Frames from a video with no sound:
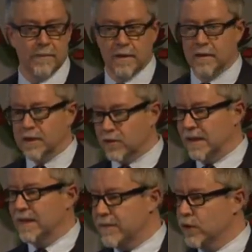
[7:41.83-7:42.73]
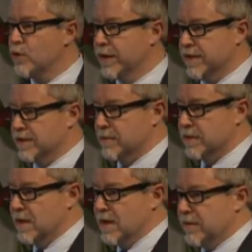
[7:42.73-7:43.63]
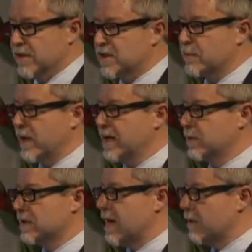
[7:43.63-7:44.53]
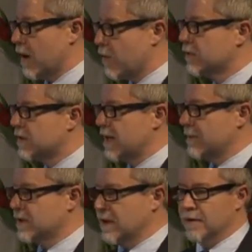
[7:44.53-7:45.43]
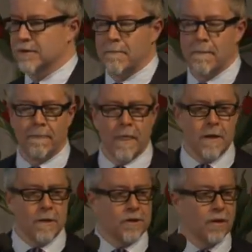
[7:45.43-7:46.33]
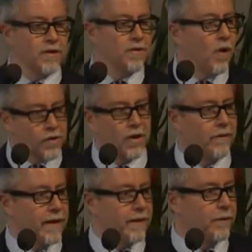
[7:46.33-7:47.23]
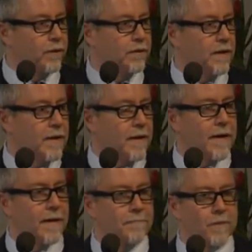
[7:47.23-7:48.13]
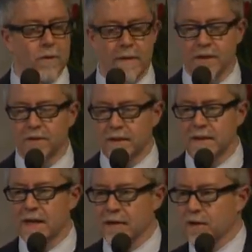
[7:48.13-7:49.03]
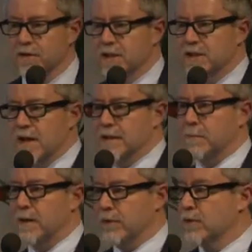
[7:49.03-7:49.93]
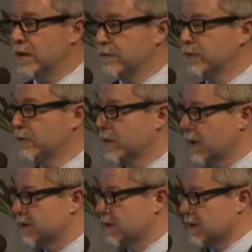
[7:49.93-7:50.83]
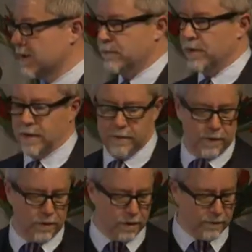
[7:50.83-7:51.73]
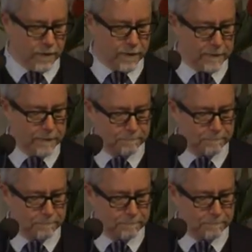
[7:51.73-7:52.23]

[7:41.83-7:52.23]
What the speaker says: I mean, literally living organisms that are sprayed with our own stem cells. So it's not so very difficult to imagine these technologies starting to play a role in food production at some point in the future, for instance.